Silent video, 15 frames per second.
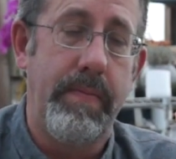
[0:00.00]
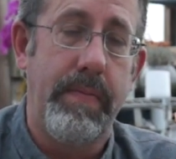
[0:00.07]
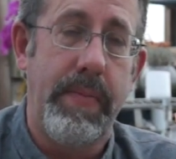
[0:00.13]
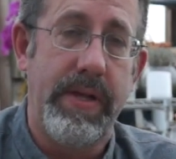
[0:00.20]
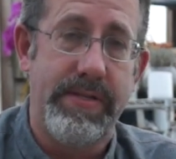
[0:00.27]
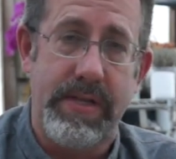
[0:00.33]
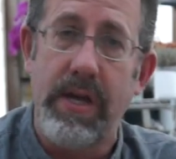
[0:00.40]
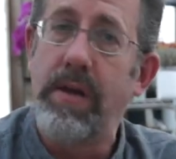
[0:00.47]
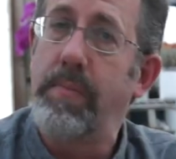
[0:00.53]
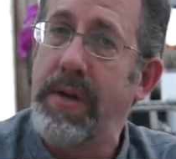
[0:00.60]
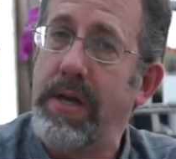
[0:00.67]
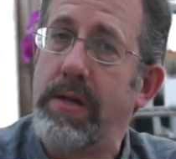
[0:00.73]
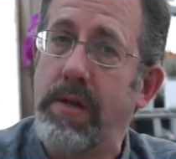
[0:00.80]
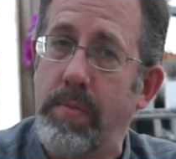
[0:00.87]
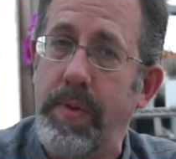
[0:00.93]
it's going to be
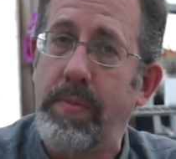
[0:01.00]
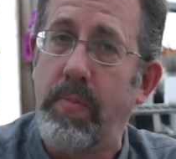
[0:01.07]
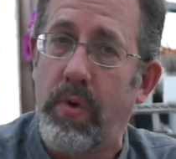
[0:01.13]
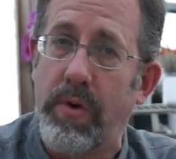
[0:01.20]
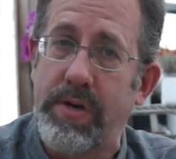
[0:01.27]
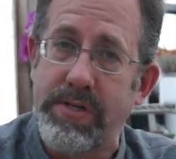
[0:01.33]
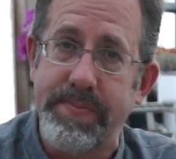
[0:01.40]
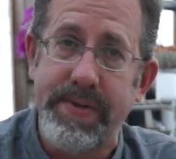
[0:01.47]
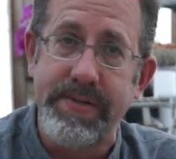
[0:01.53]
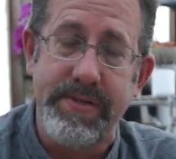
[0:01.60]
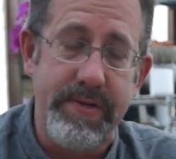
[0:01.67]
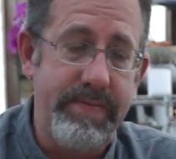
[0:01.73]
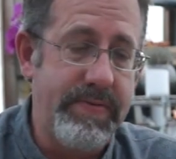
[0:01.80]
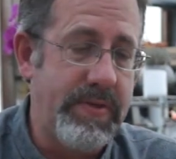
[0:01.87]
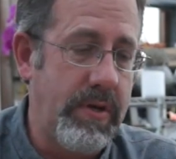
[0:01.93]
a little bit more
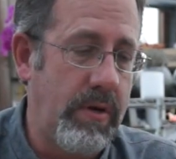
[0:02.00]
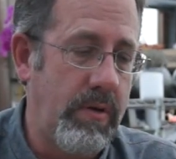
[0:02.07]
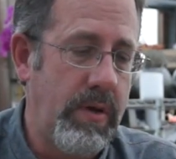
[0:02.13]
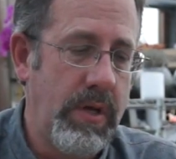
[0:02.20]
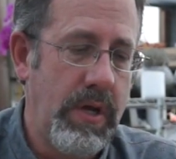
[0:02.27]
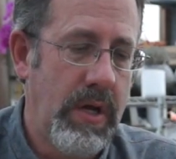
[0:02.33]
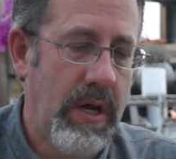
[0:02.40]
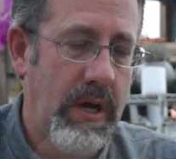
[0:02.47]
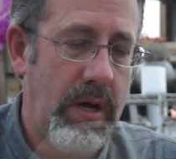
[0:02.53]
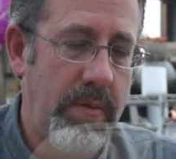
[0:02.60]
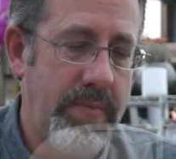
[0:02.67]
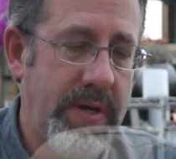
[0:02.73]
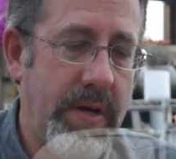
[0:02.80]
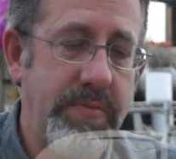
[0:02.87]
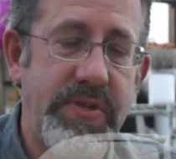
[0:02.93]
expensive. So
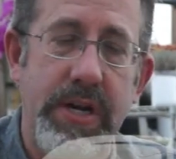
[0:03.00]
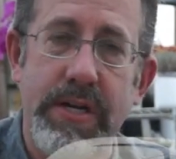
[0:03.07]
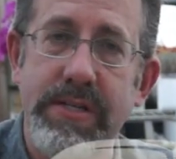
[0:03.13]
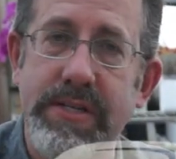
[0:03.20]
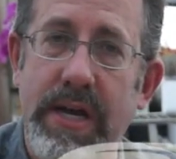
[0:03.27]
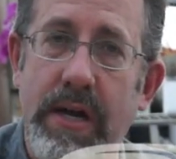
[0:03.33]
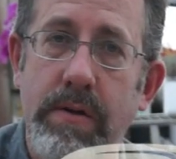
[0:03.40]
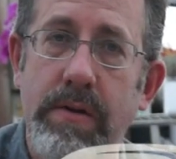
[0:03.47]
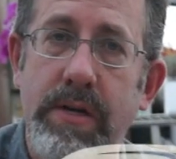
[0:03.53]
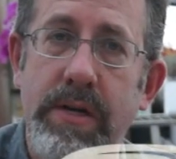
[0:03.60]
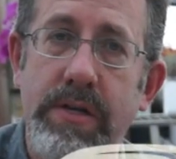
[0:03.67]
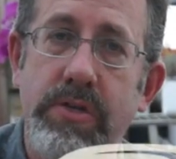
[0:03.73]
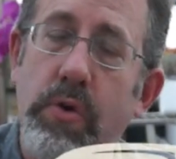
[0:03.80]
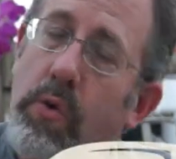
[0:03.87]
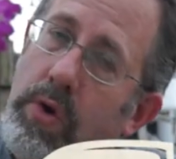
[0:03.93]
come check us out.
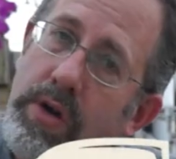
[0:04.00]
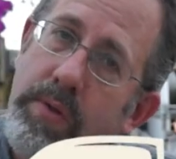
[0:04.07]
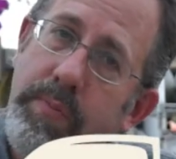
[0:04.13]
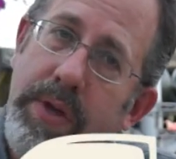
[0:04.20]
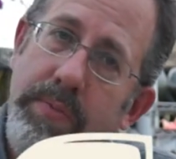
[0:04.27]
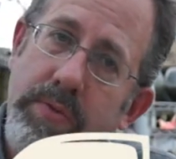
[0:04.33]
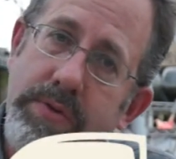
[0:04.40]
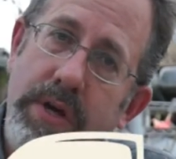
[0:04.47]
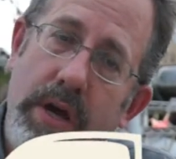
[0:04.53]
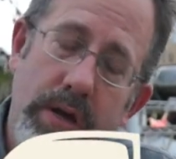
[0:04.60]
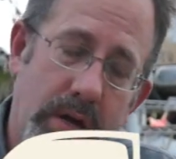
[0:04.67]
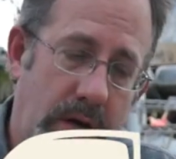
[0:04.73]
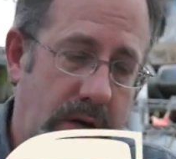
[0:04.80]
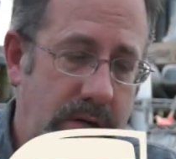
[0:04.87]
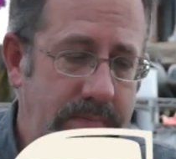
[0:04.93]
It's
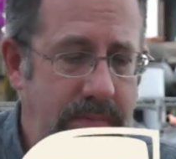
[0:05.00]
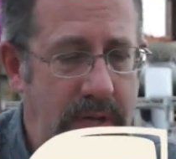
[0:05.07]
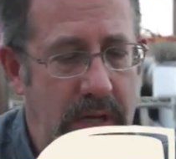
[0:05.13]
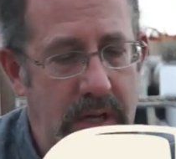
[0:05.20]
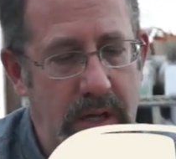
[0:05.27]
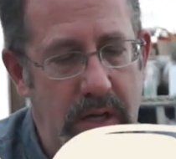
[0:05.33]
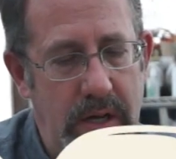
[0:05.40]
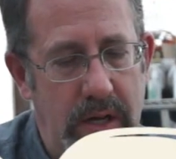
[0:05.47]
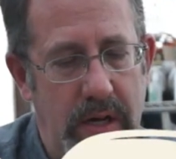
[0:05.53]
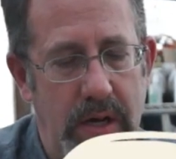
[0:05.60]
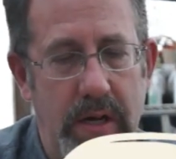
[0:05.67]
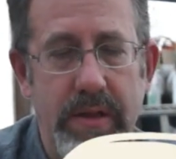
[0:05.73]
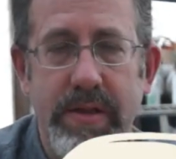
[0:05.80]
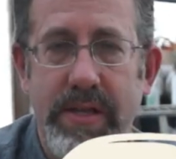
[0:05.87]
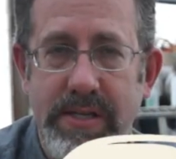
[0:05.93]
orchidpeople.com.
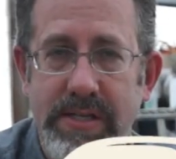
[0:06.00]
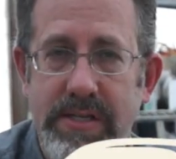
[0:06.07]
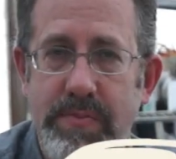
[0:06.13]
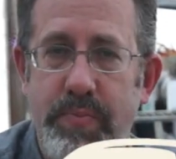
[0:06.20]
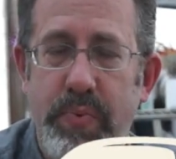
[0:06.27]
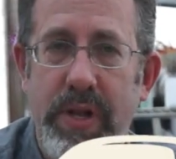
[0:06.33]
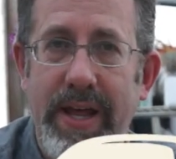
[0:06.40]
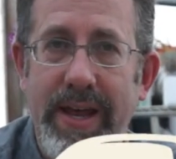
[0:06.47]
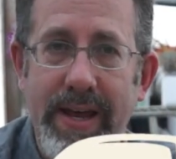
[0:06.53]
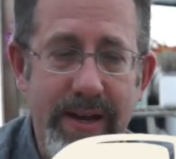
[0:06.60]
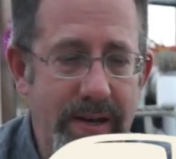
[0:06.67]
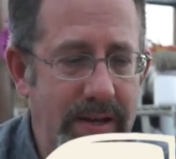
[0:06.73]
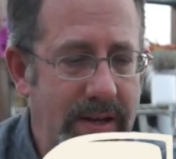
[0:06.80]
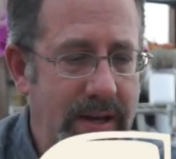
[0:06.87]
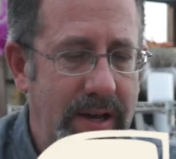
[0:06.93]
This is
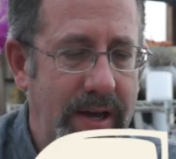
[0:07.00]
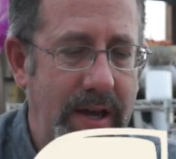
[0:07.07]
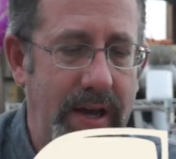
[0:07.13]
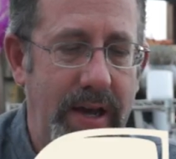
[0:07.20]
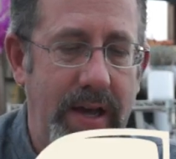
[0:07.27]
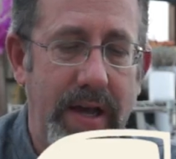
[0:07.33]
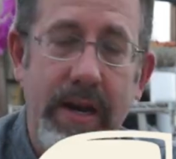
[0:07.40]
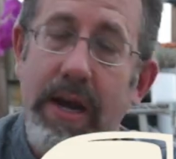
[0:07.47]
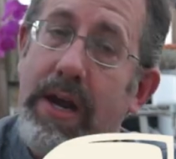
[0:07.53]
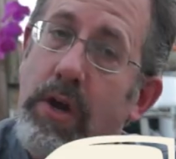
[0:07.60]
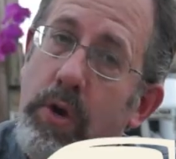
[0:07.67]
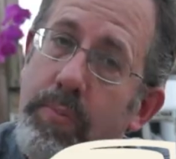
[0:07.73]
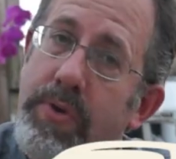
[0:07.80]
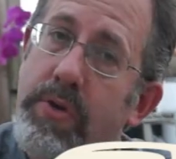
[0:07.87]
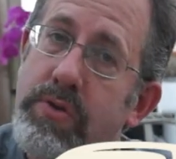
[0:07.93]
Blaine, and I
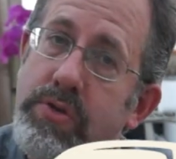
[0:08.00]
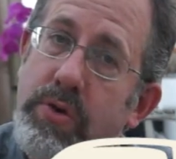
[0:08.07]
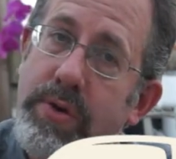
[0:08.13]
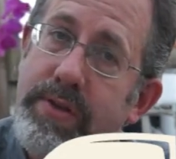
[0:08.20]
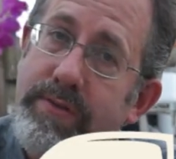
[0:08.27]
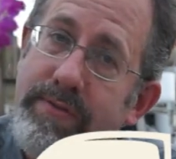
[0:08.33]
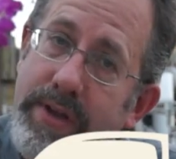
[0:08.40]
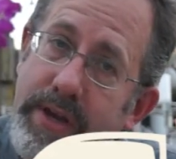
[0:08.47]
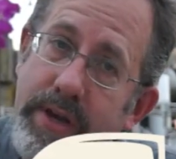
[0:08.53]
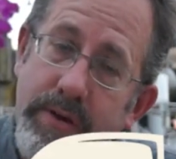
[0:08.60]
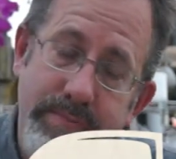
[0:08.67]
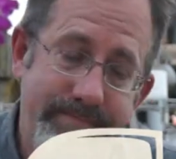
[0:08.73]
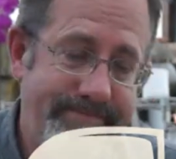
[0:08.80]
hope you enjoyed the video.